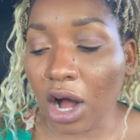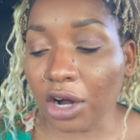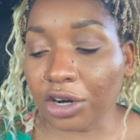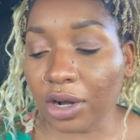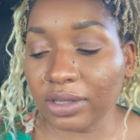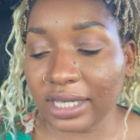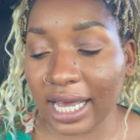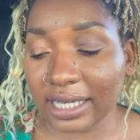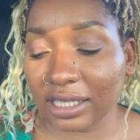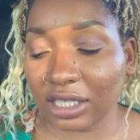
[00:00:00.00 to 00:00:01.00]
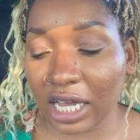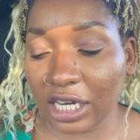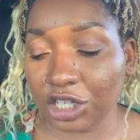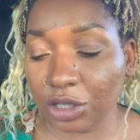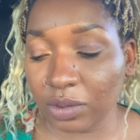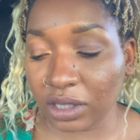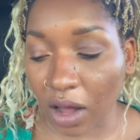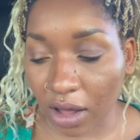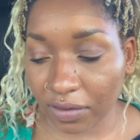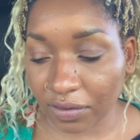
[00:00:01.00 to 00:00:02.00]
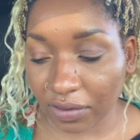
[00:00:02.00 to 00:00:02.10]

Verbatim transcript: A girl texts saying she was off.